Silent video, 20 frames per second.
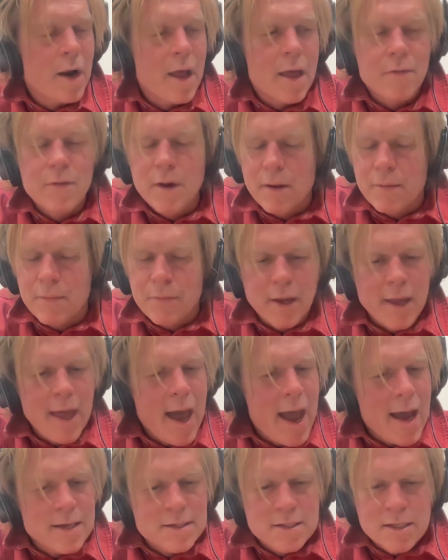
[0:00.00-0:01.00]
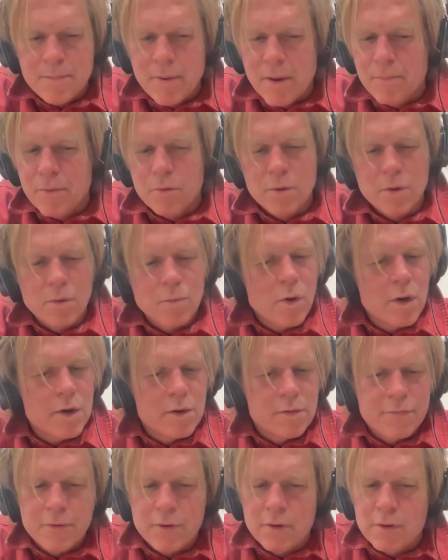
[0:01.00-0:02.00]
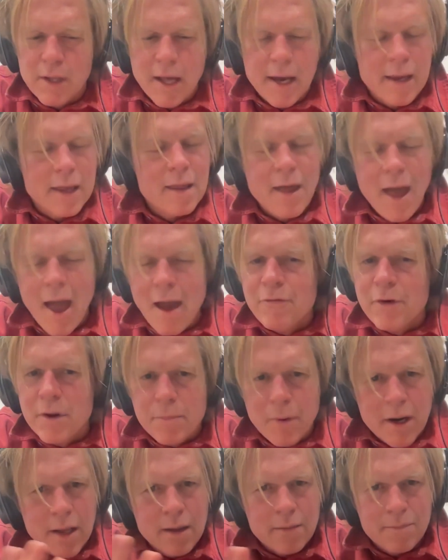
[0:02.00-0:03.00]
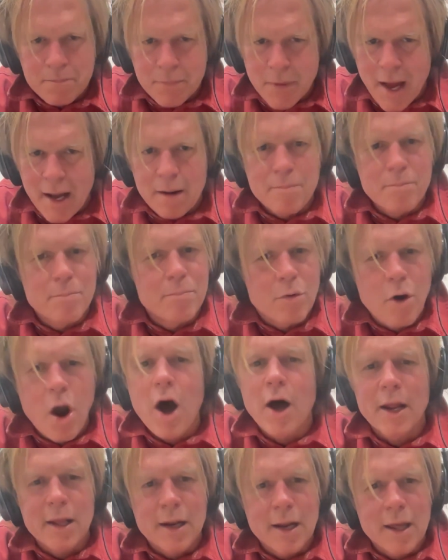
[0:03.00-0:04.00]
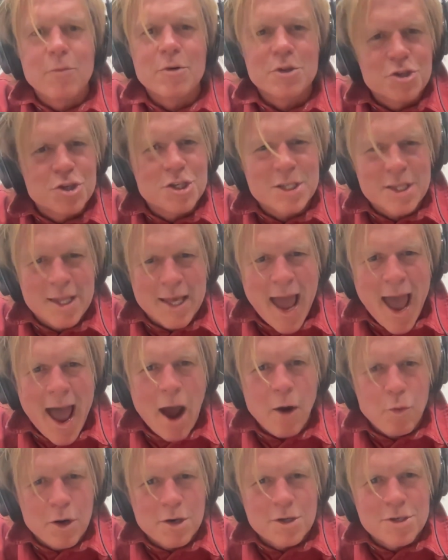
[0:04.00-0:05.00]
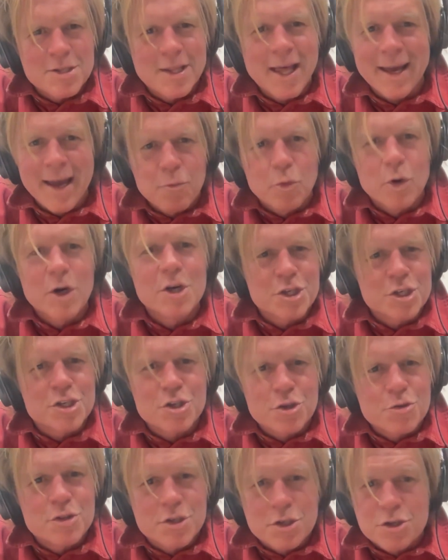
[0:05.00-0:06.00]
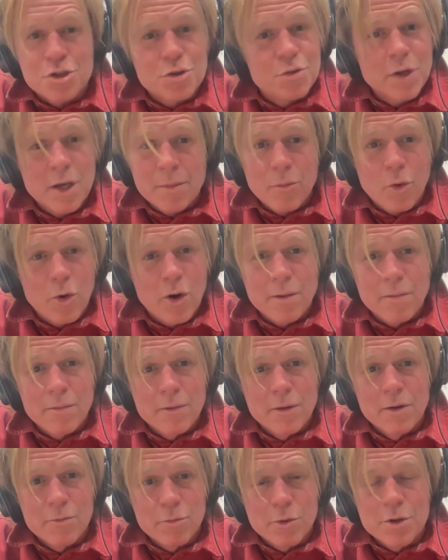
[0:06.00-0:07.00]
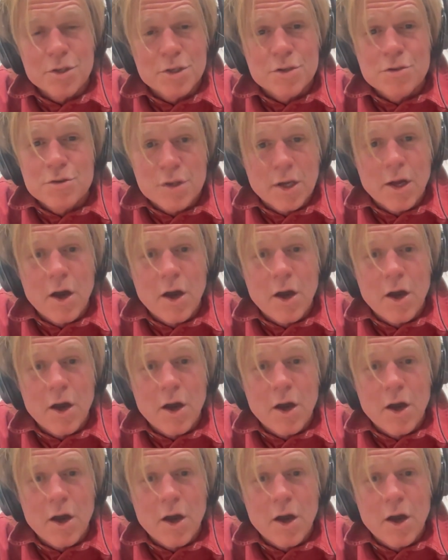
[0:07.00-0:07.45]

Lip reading: the casting people were wonderful. Like everybody kind of brought it. It was just the hours. Like we're just used to shooting more. We're just used to